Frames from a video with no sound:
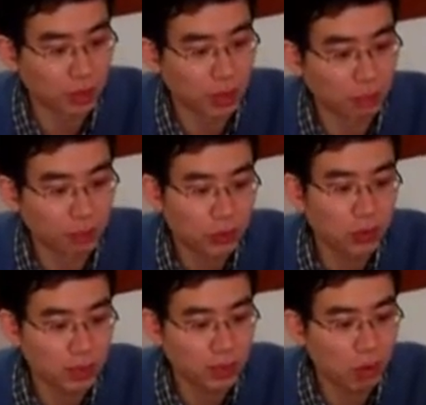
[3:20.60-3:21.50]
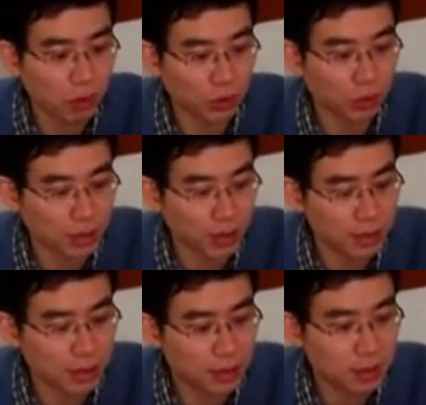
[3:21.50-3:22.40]
visualizer module in
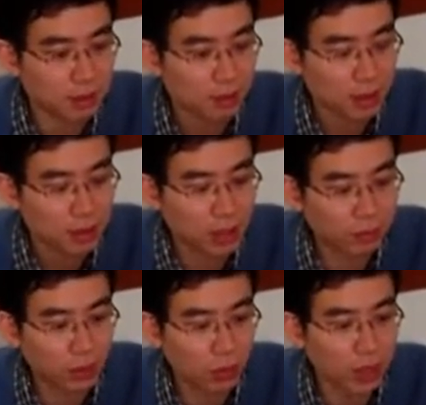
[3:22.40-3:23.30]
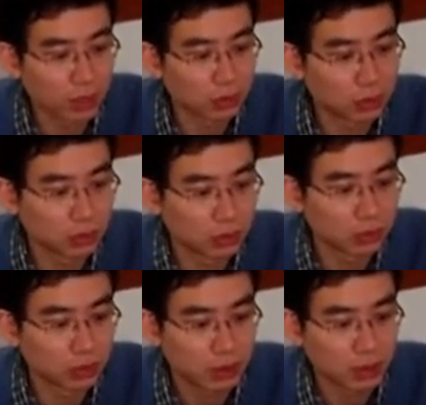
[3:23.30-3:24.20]
this software to
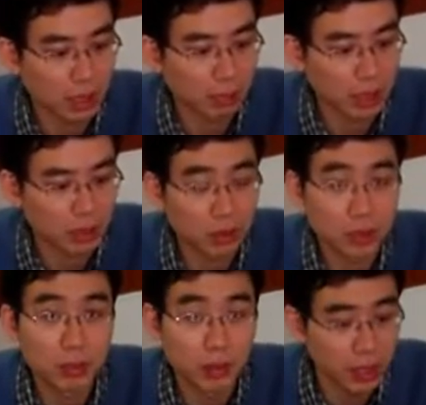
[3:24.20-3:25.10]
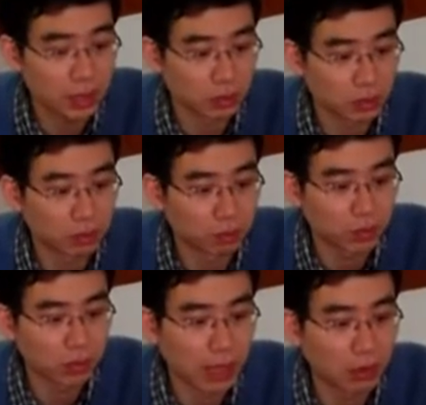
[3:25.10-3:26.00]
do computational simulation to
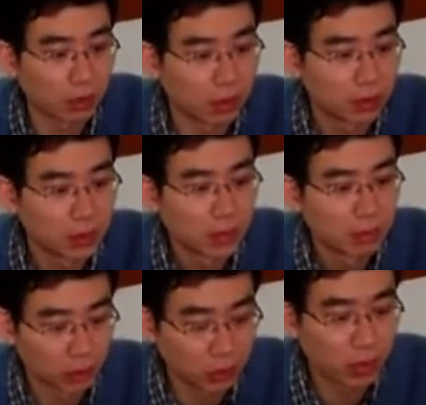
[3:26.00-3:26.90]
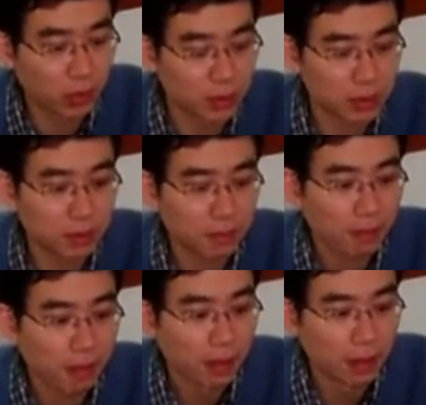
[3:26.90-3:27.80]
build our materials.
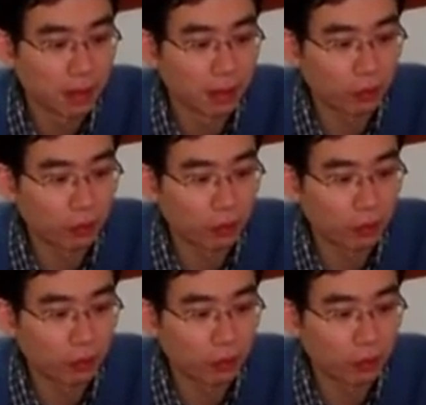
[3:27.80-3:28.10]
For